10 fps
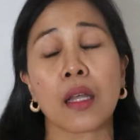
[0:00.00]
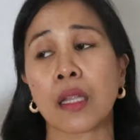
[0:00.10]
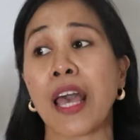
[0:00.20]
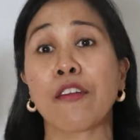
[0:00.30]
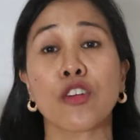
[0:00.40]

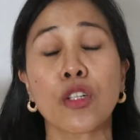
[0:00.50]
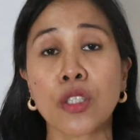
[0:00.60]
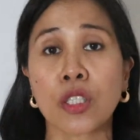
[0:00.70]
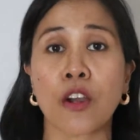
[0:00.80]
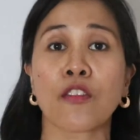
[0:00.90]

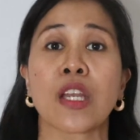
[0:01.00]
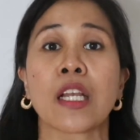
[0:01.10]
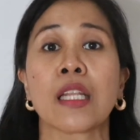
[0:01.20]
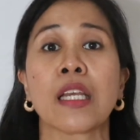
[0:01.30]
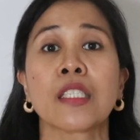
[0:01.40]
levels of
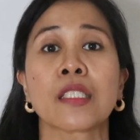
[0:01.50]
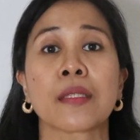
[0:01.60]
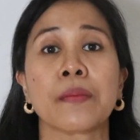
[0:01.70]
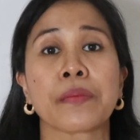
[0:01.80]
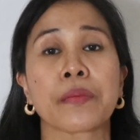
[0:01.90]
English,